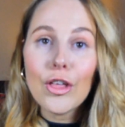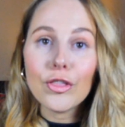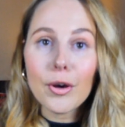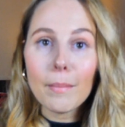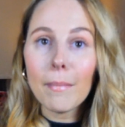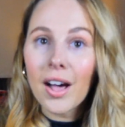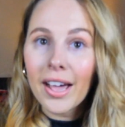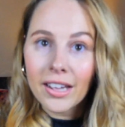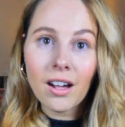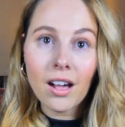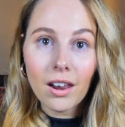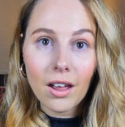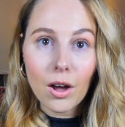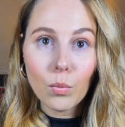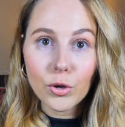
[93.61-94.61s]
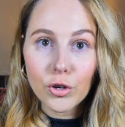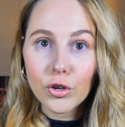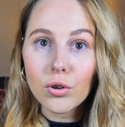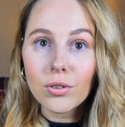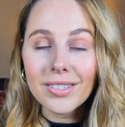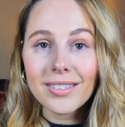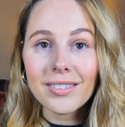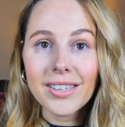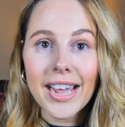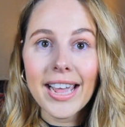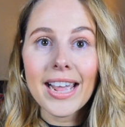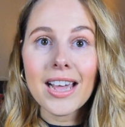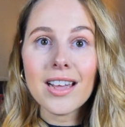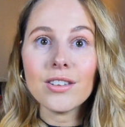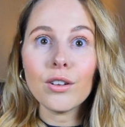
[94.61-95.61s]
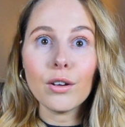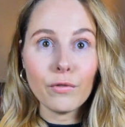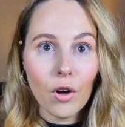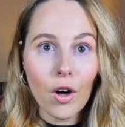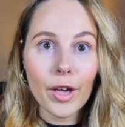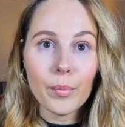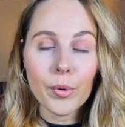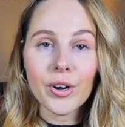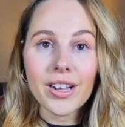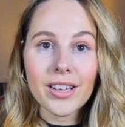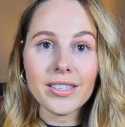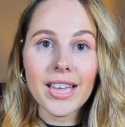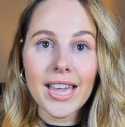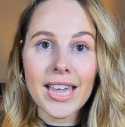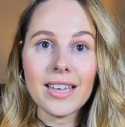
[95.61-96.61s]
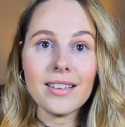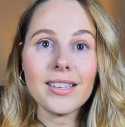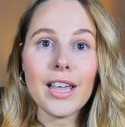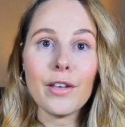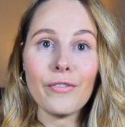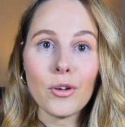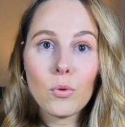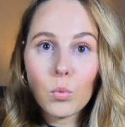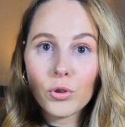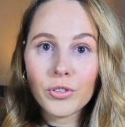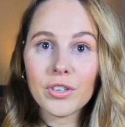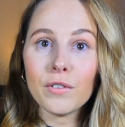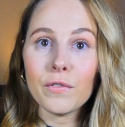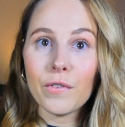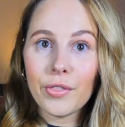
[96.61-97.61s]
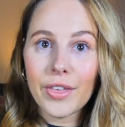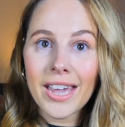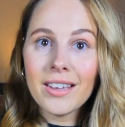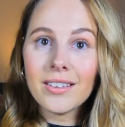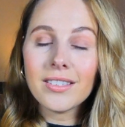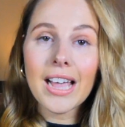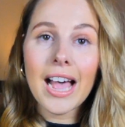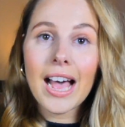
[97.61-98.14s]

that my colour would not stay as vibrant as it is if it wasn't for this,